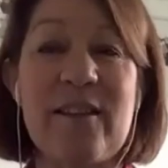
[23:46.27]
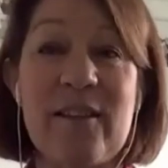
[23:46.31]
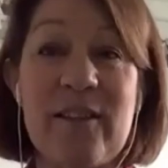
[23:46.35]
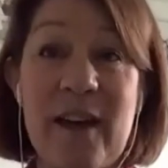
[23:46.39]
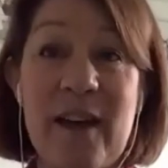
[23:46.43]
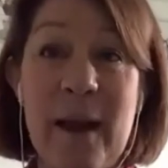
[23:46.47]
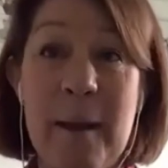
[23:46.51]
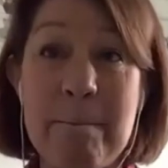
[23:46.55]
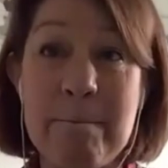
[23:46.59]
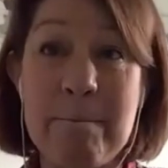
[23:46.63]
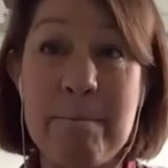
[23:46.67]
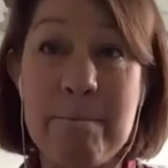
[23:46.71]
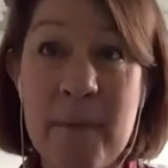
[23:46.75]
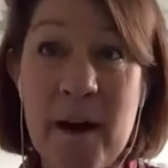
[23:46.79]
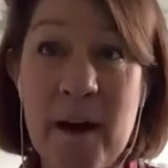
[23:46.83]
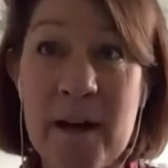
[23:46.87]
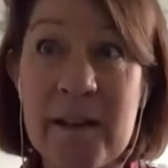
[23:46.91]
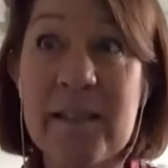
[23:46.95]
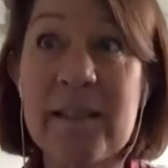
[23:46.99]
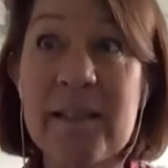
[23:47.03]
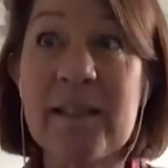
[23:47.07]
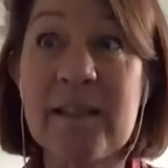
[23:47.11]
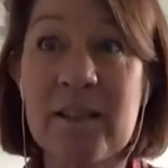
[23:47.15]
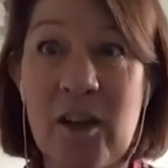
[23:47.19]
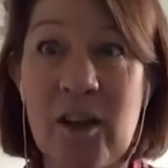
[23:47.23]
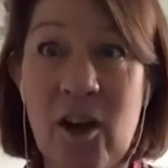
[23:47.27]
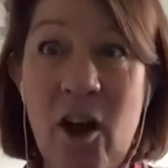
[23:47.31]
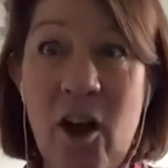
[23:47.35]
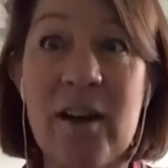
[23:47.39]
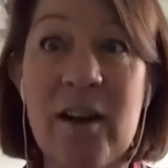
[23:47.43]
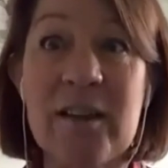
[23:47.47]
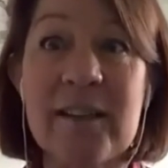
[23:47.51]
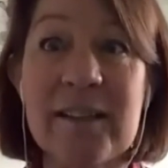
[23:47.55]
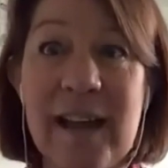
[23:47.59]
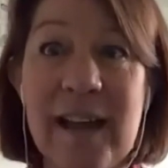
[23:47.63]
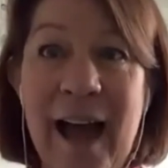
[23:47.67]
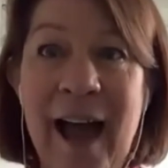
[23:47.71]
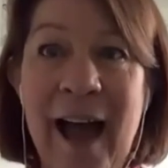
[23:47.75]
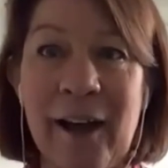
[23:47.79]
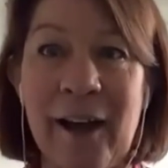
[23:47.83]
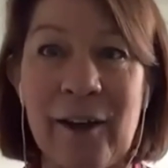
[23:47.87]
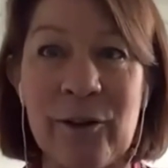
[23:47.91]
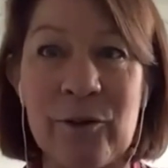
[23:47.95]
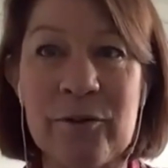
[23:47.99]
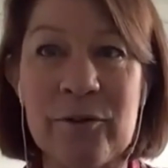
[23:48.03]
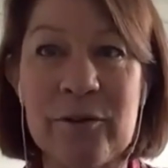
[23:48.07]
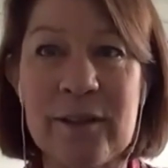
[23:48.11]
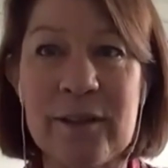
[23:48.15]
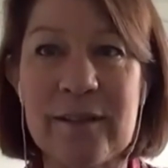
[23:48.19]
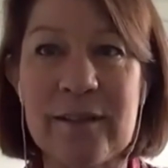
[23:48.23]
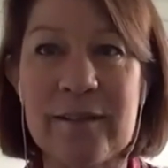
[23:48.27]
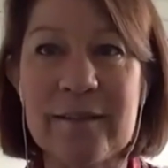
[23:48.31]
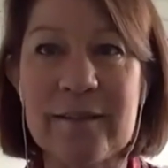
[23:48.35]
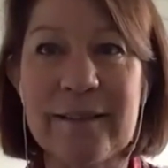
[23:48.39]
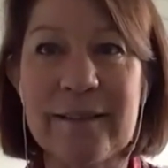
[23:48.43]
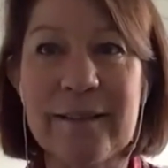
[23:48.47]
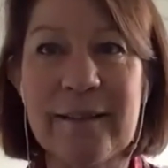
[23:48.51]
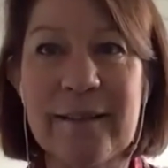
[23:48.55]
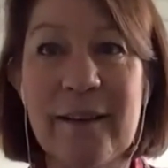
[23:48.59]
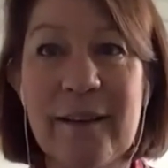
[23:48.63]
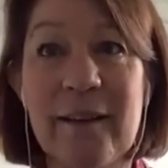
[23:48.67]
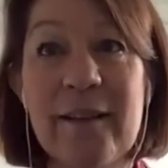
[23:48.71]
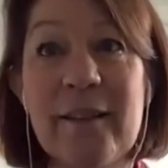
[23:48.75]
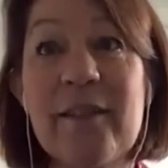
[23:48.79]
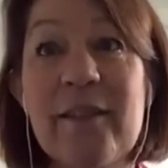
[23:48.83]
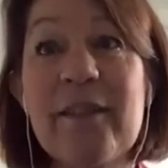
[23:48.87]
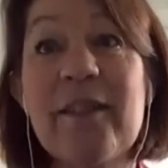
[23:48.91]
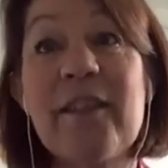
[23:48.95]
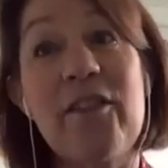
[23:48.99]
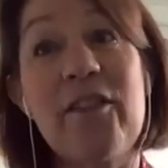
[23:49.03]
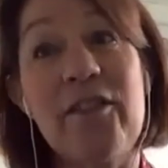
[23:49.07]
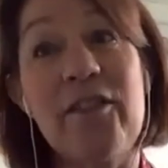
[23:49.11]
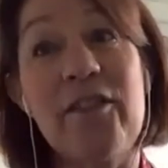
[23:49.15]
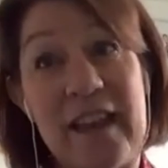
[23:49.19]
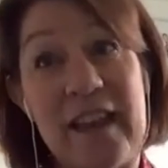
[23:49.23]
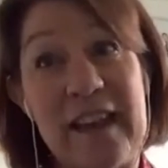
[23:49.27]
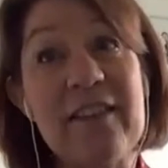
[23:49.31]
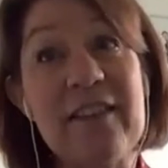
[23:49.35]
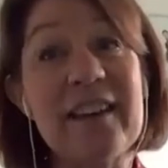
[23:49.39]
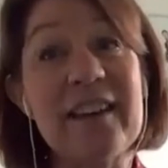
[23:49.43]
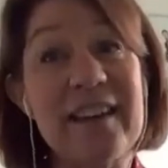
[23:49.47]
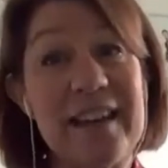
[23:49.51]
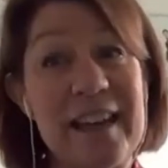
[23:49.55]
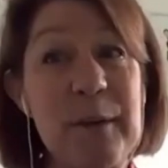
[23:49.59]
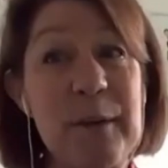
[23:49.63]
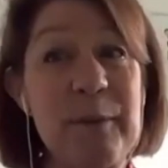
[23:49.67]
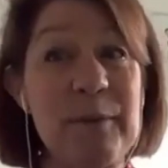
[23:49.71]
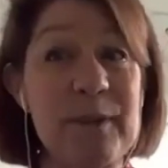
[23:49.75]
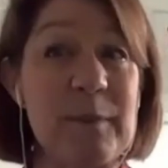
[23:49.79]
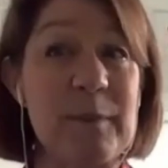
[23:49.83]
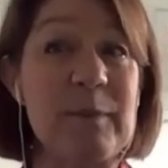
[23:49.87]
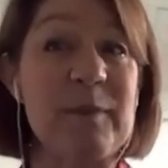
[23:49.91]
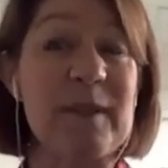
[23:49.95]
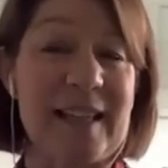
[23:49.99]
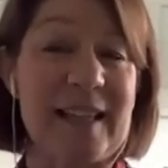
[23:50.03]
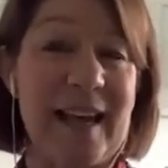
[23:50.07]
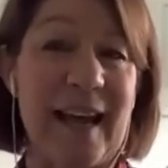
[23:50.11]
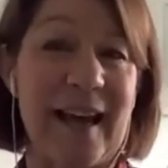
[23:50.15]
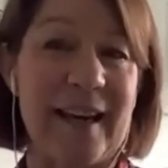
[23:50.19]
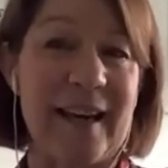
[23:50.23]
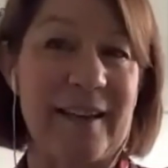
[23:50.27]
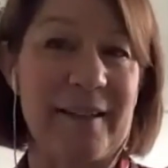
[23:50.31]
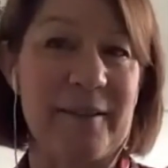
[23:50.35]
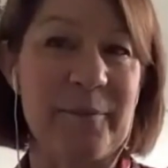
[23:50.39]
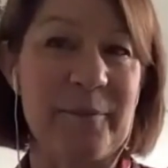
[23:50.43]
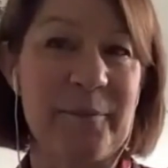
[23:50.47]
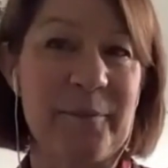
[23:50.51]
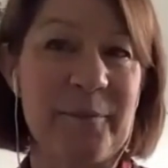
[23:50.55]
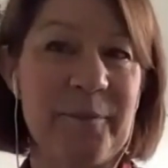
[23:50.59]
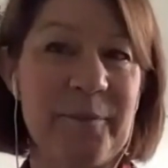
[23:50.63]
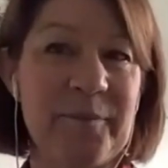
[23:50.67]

that they must cut out the thing that keeps them sane.